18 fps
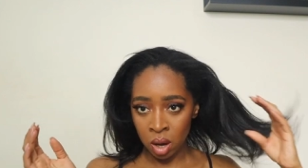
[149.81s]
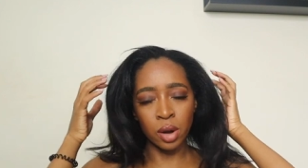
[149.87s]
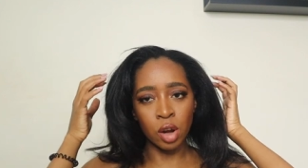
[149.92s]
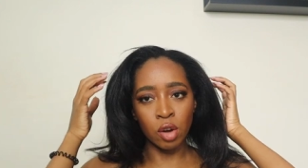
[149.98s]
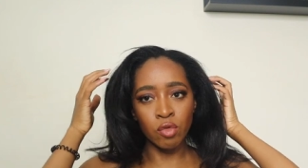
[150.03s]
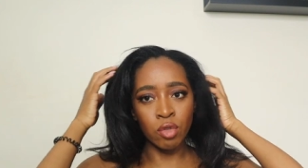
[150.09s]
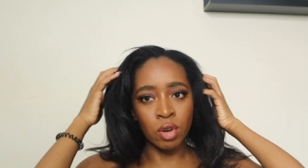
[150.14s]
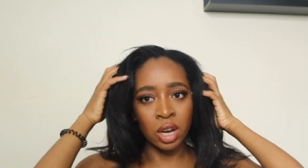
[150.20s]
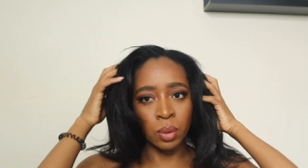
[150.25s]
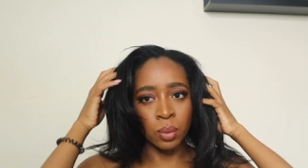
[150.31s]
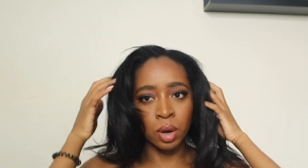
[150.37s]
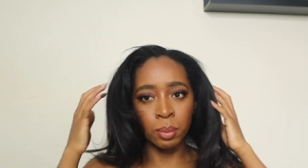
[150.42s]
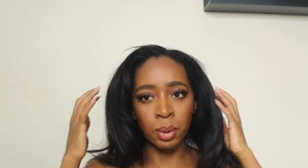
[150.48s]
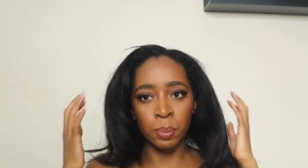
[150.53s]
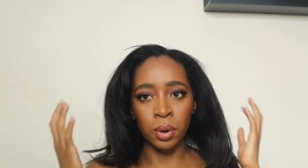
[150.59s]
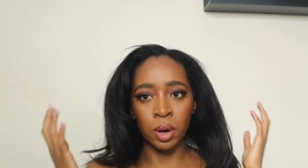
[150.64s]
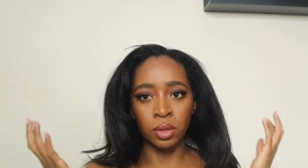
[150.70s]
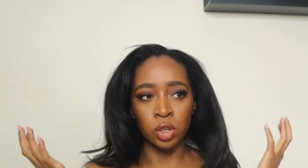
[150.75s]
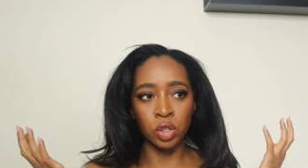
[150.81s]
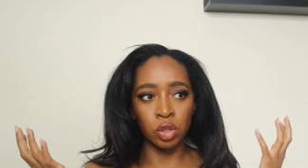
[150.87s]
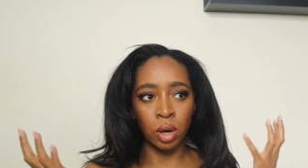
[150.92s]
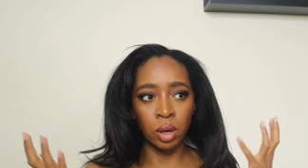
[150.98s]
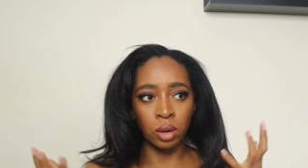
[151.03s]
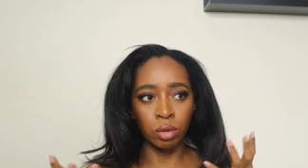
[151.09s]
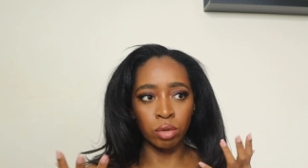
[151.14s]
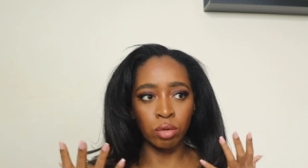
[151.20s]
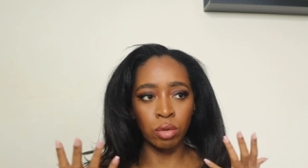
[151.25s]
I don't really wanna be putting the
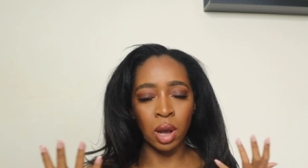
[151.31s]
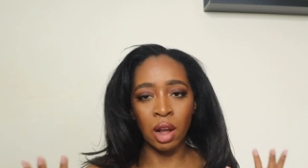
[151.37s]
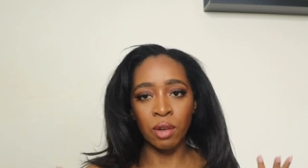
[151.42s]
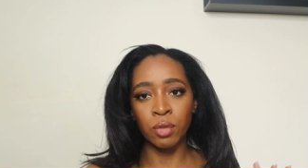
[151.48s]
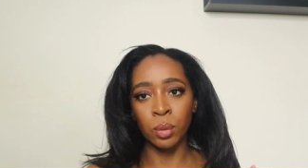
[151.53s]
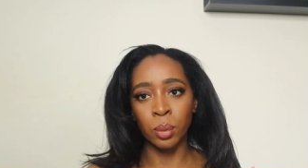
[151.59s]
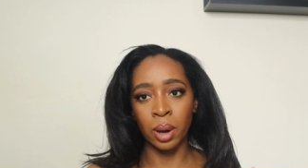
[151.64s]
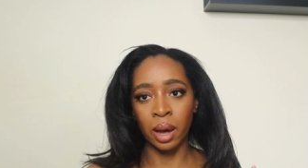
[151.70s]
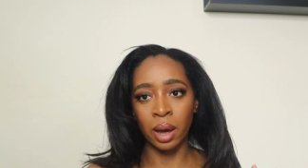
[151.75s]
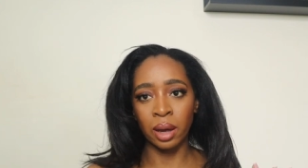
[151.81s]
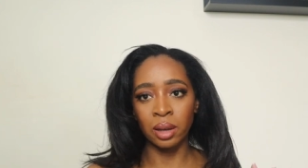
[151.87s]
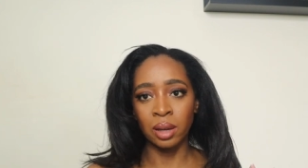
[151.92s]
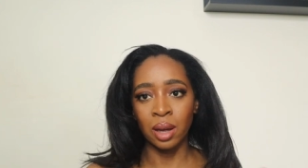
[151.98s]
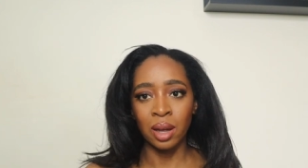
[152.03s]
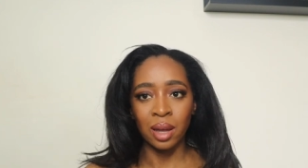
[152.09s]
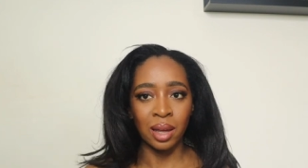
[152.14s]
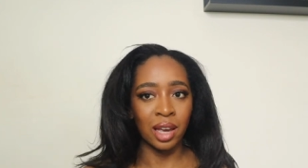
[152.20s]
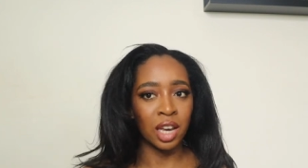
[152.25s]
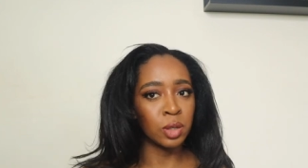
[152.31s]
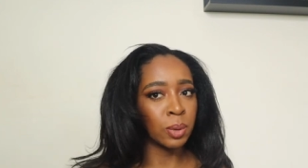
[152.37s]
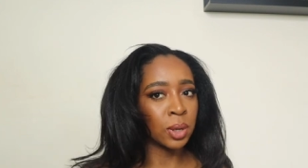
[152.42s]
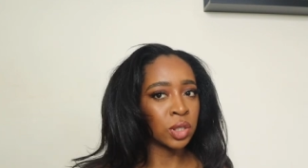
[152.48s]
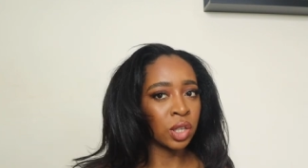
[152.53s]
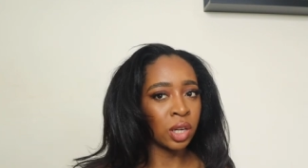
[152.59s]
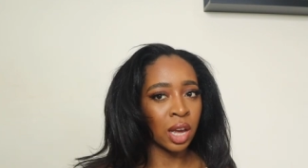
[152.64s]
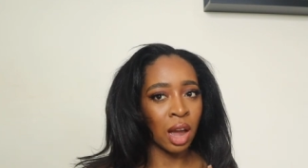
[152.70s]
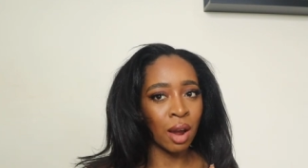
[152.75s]
straightener through everywhere,
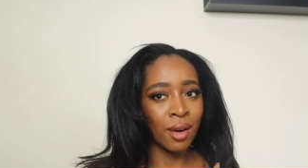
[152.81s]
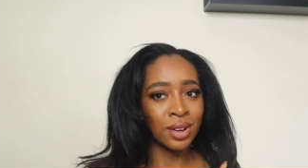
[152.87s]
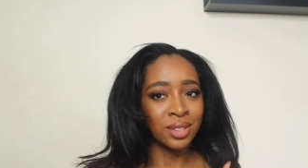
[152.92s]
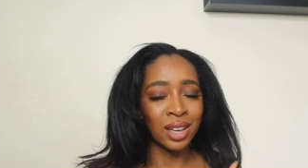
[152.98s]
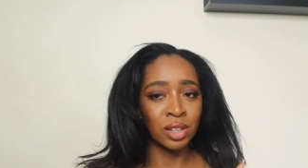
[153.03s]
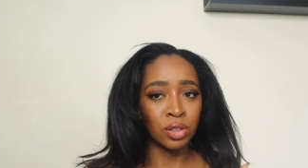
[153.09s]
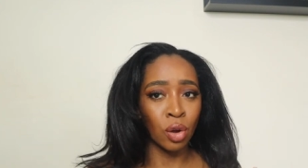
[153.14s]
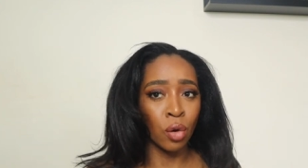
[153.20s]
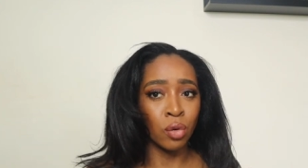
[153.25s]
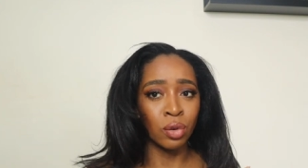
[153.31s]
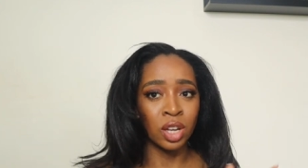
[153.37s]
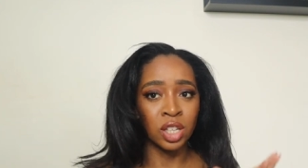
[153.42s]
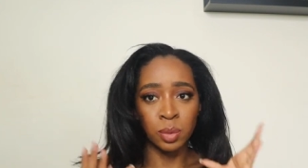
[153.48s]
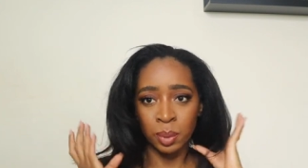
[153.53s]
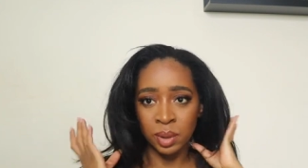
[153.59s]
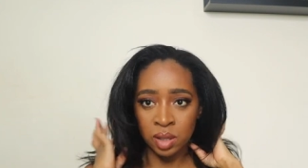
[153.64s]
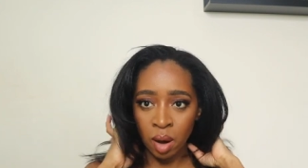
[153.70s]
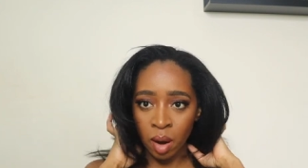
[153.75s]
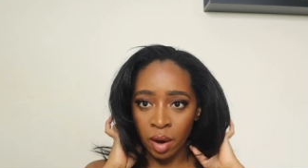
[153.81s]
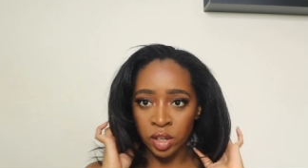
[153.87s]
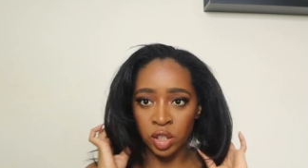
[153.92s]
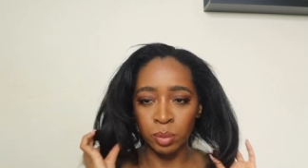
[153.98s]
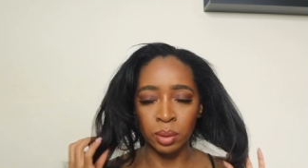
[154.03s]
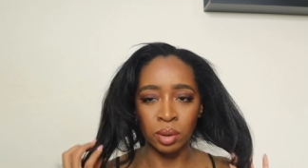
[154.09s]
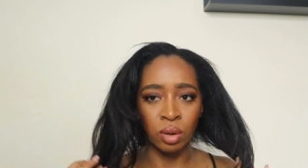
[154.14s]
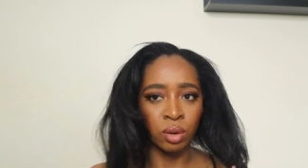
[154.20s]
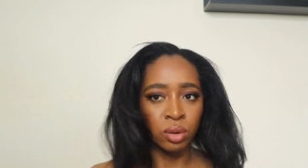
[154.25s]
especially areas that don't need to be
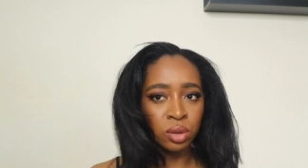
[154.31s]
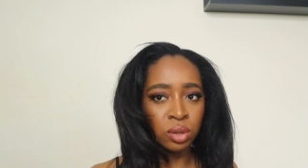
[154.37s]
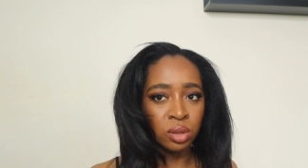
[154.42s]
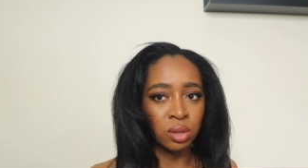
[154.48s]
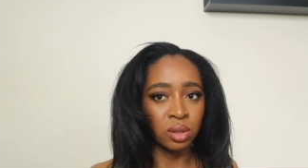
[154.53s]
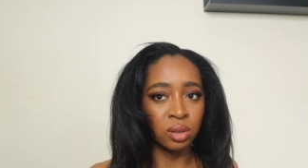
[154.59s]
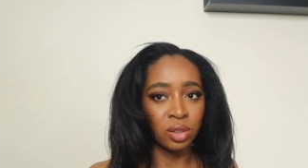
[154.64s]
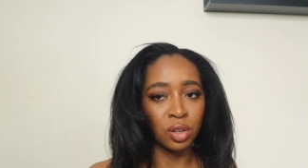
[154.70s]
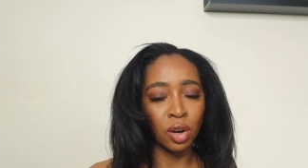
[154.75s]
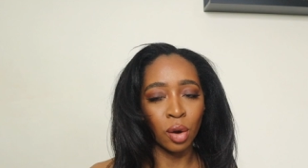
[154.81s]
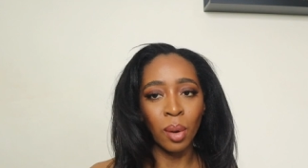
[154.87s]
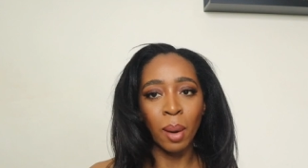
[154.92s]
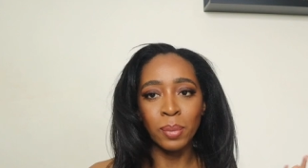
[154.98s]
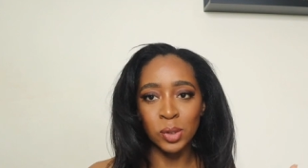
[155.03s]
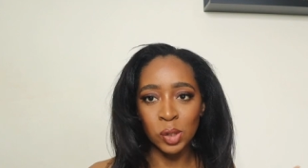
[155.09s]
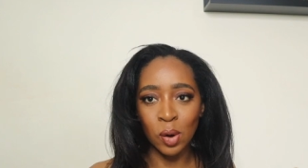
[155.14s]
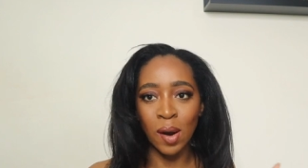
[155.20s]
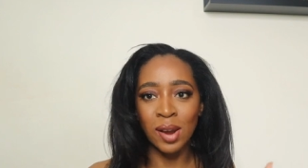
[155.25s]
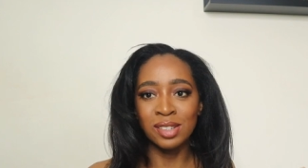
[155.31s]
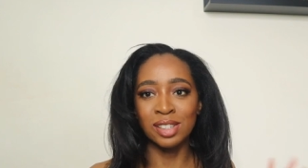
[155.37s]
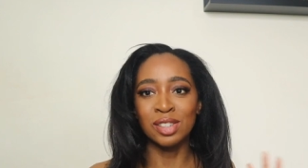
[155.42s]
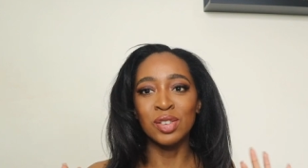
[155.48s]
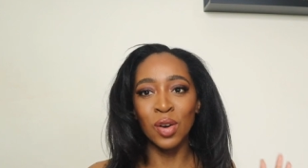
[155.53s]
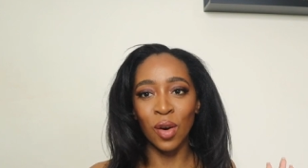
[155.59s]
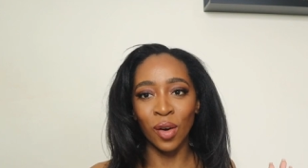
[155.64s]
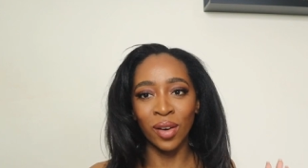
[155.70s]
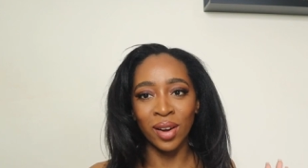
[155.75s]
touched because, you know, I'm trying
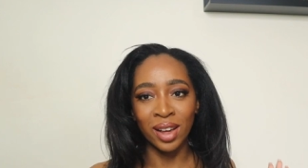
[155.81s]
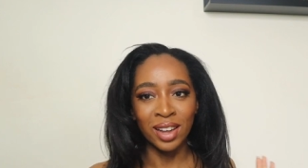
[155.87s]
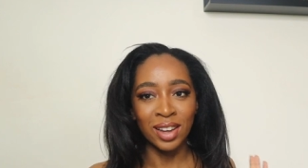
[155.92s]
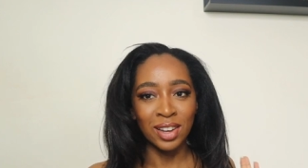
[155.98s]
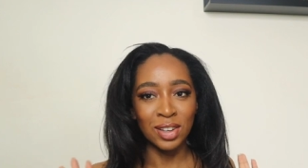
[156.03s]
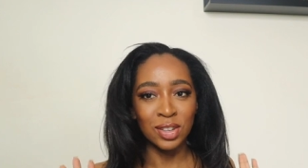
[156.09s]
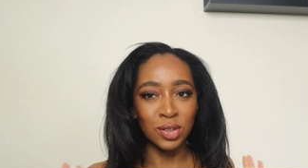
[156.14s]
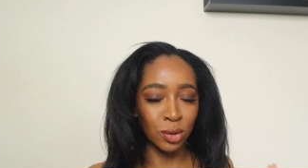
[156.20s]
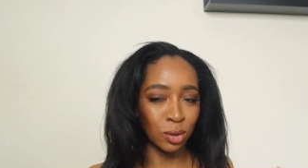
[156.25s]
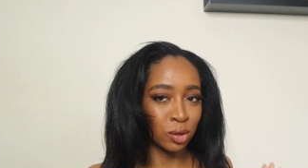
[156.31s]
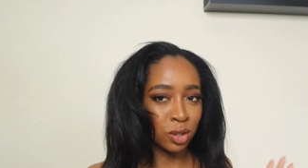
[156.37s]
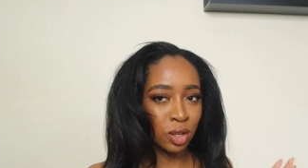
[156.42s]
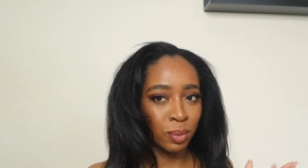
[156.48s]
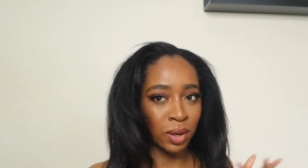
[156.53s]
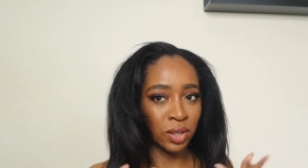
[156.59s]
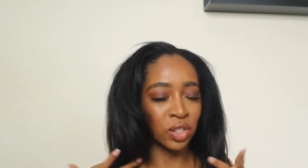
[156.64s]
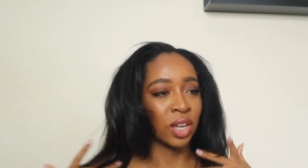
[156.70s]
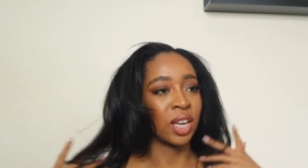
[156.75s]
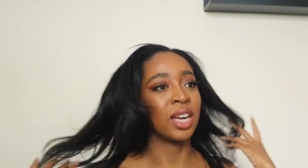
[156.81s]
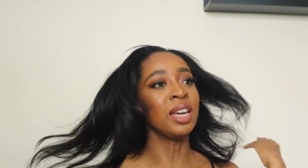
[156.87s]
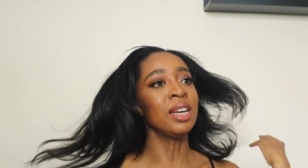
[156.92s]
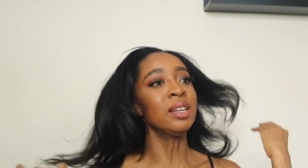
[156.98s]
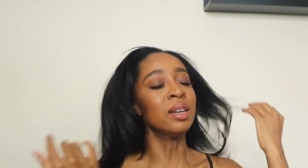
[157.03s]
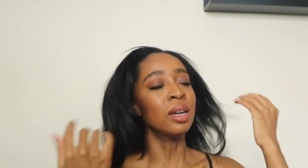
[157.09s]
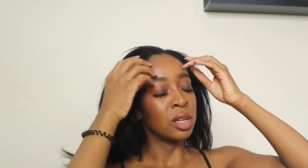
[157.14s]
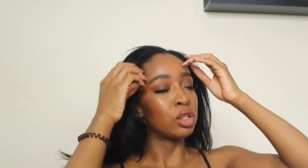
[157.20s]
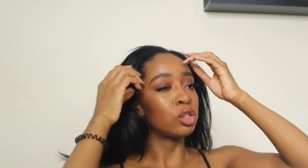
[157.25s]
to not use too much heat.